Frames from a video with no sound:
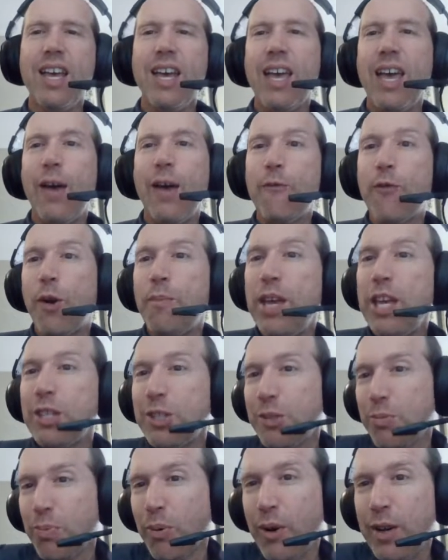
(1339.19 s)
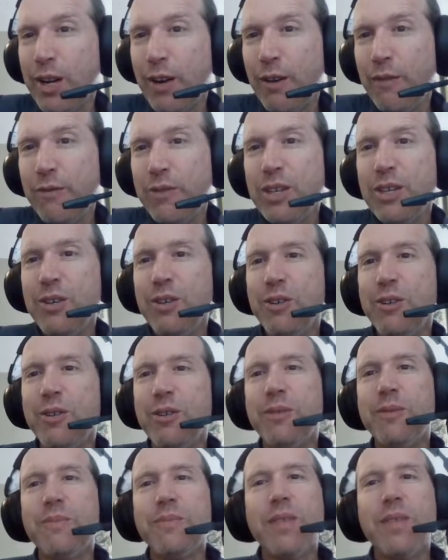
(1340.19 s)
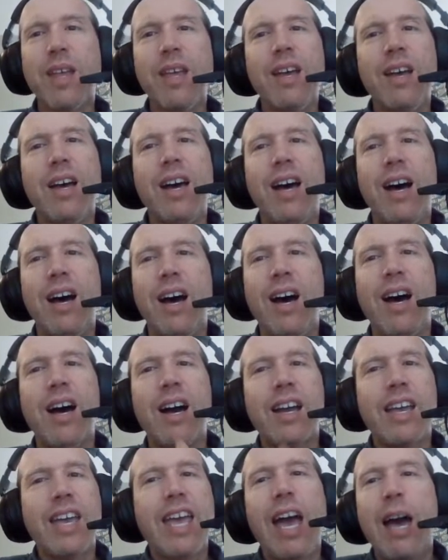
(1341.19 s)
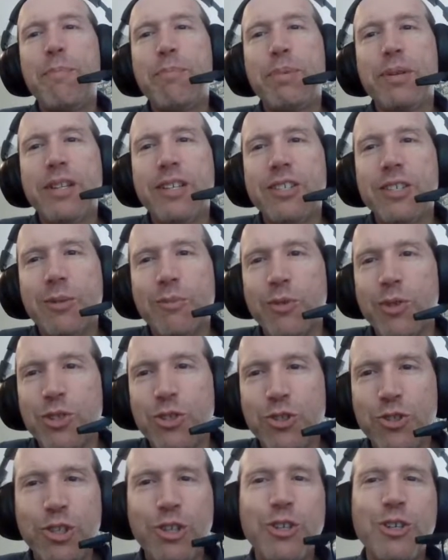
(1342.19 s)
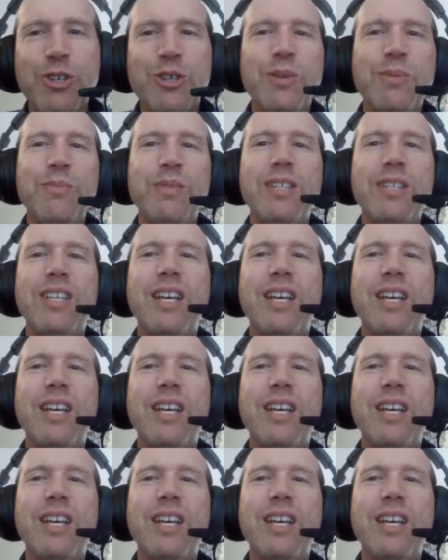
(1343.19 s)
and from his point of view, capitalism was doomed.